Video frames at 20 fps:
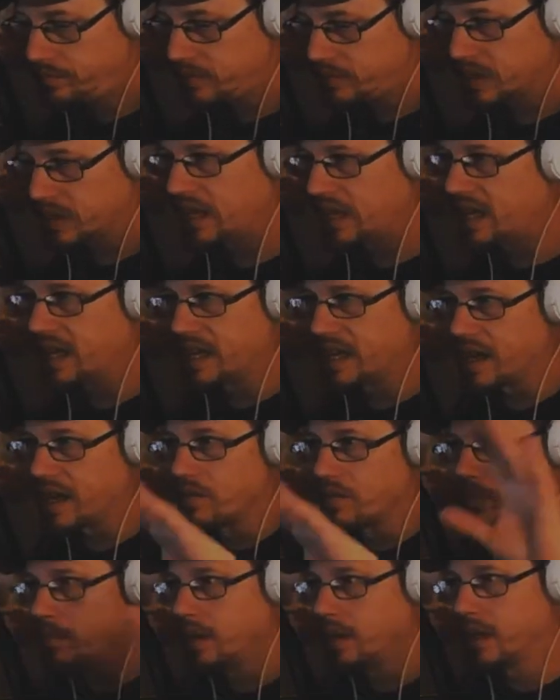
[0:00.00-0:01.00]
I kick
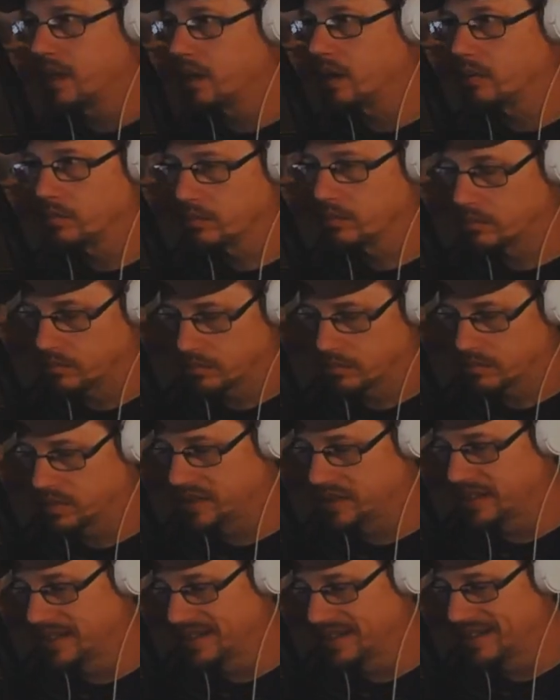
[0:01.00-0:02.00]
everybody out.
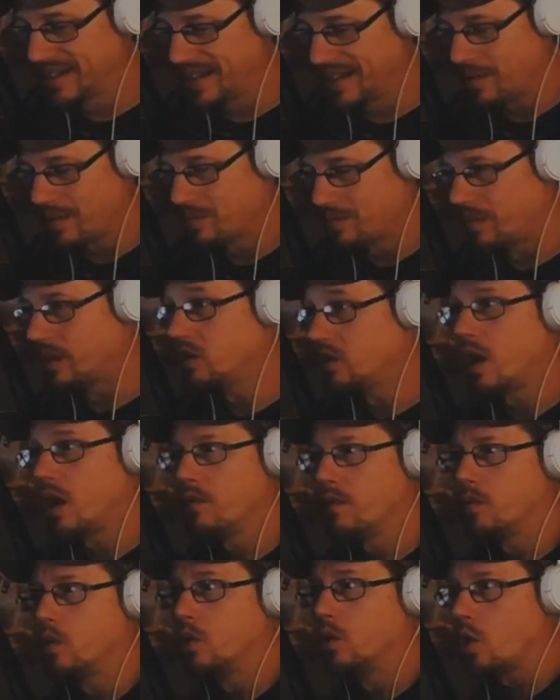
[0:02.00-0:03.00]

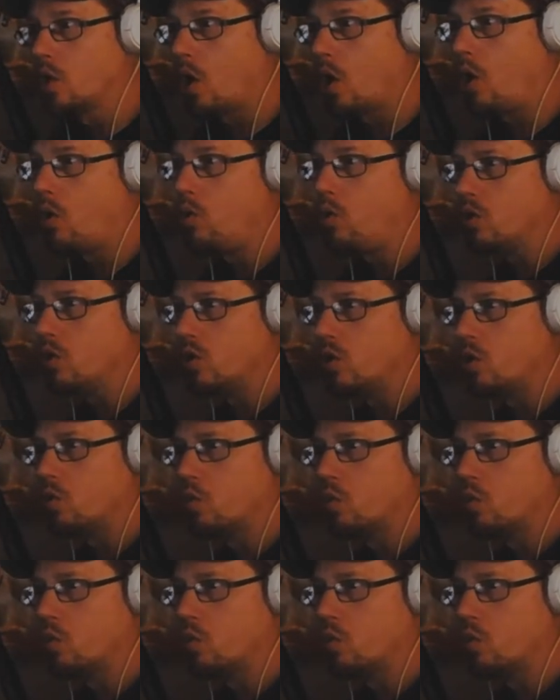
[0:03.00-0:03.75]
Everyone go to your